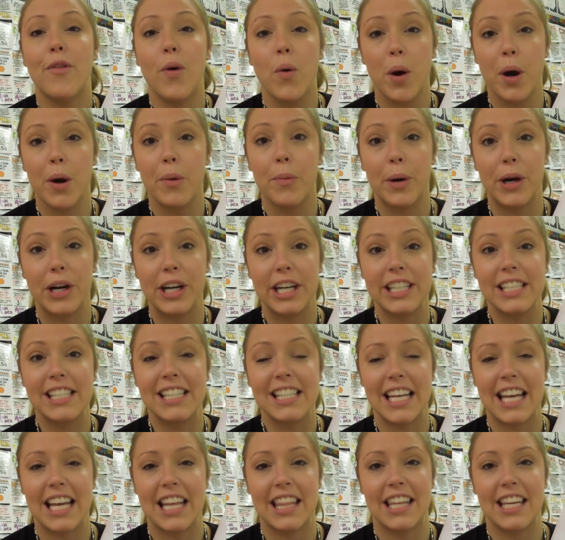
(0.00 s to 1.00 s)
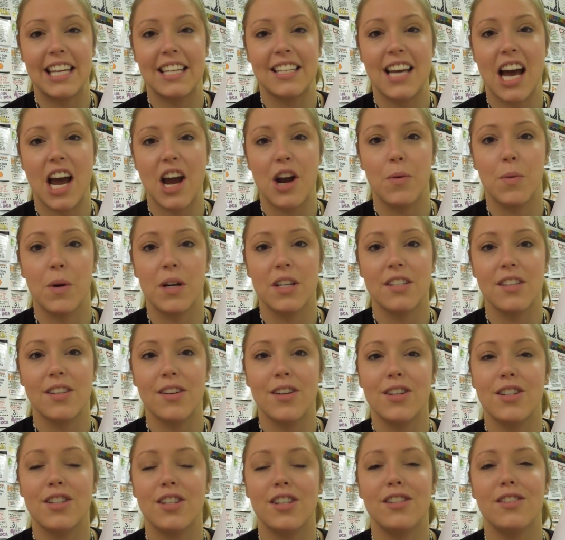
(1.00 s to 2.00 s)
four words in the entire word
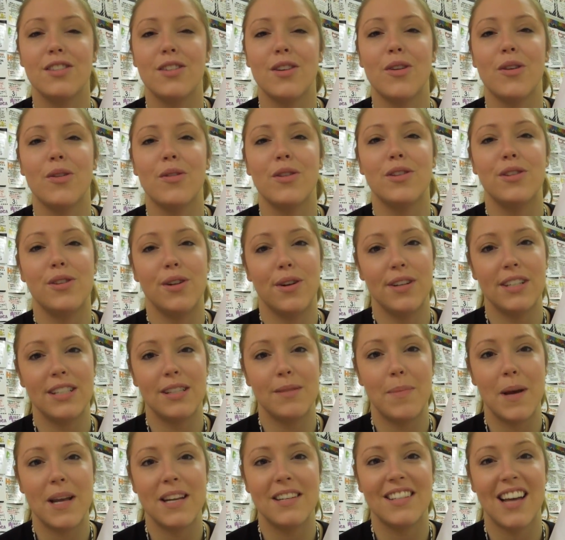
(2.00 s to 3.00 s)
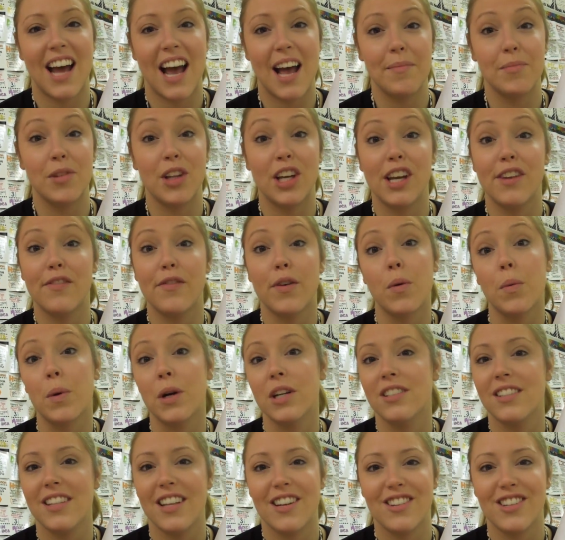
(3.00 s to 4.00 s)
search. So the students spend time looking for
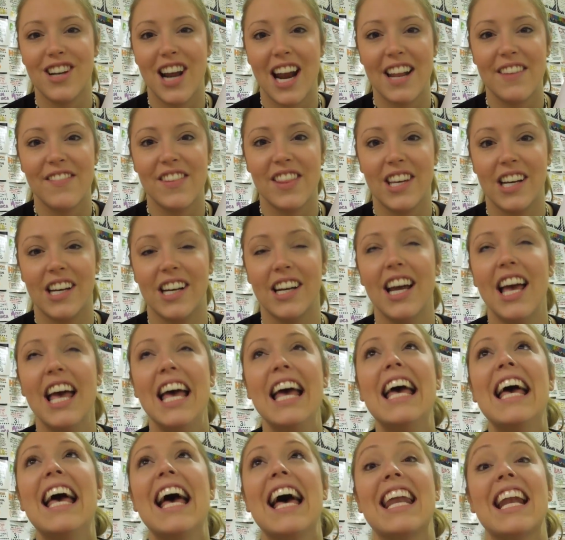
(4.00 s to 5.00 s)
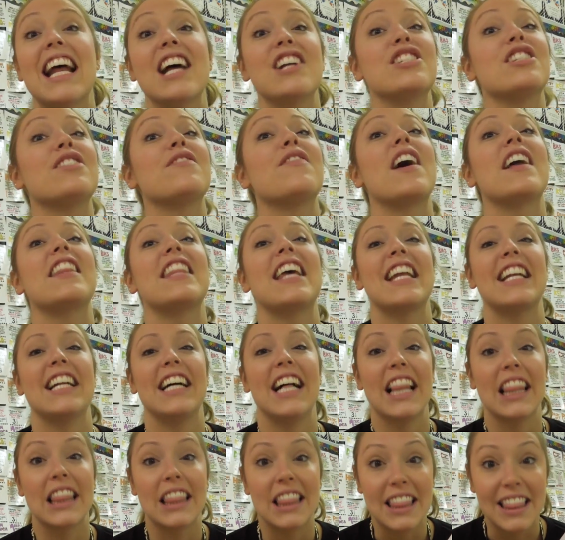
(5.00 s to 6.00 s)
words that are not even there. And I just find that
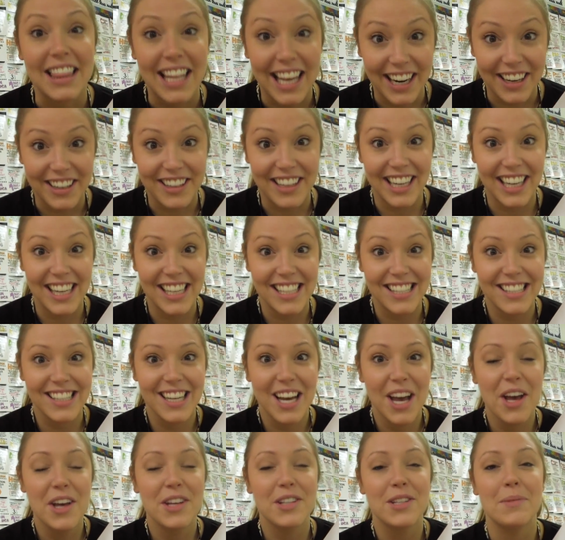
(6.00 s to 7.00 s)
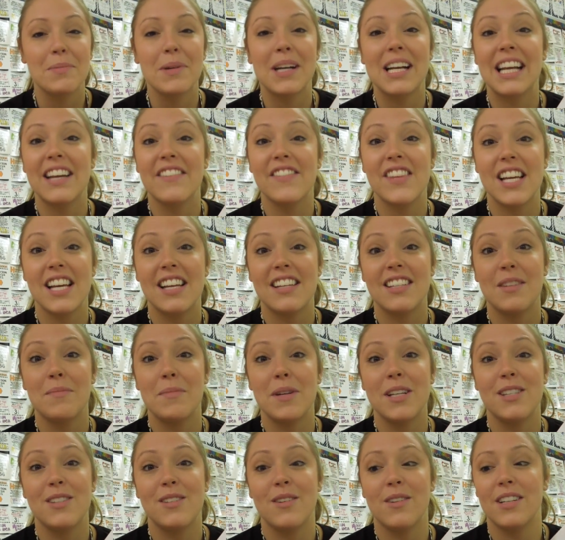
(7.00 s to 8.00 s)
hilarious. So I'm going to give that to
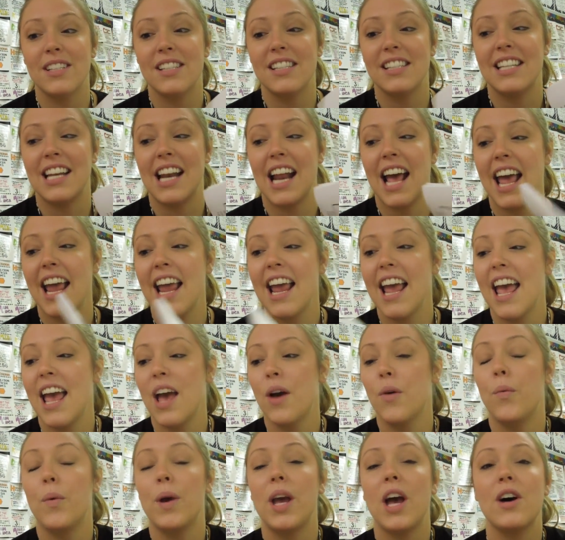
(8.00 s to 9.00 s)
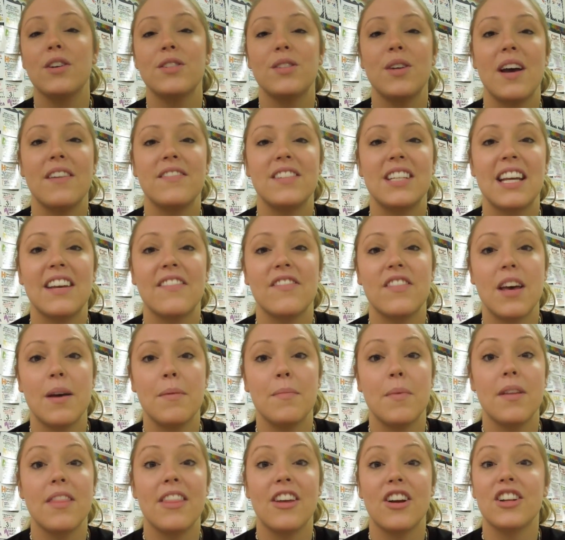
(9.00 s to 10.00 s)
my students today. We also have to give
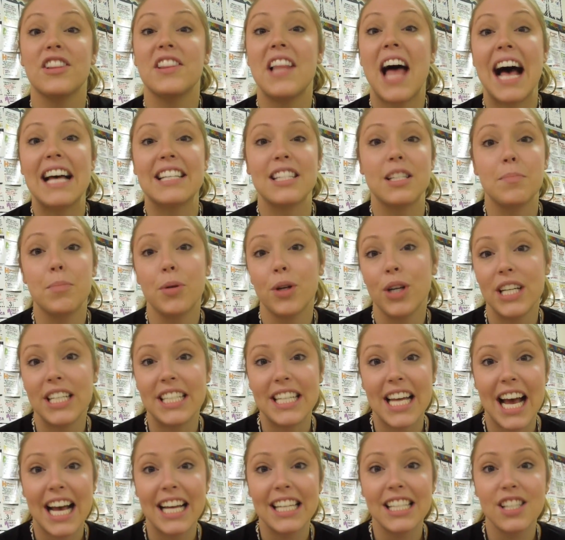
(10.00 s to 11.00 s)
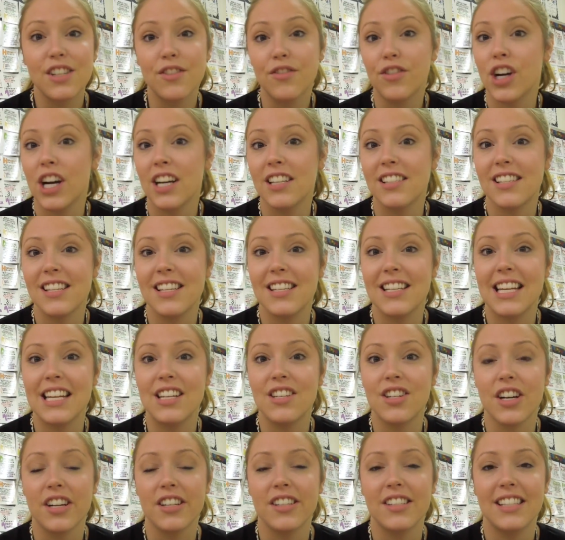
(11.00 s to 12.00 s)
them their last pretest for us to
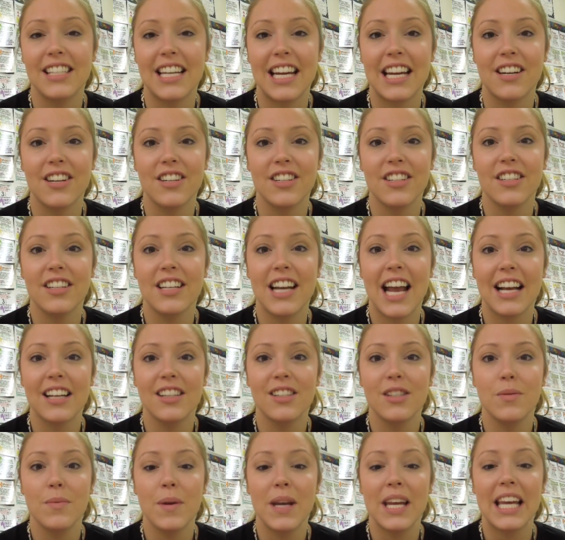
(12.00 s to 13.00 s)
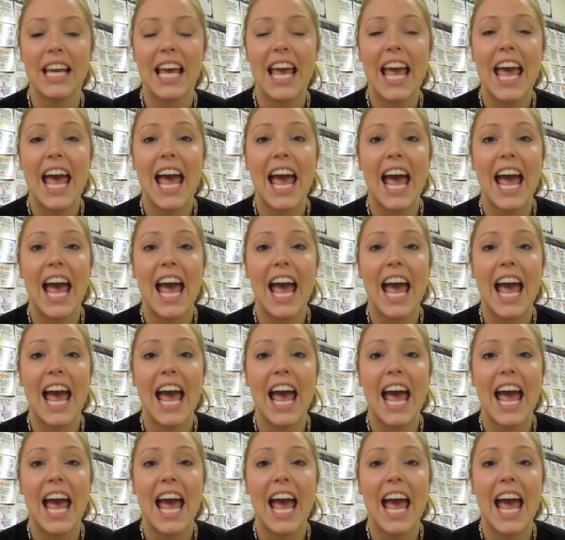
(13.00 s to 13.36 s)
teach our standard next week.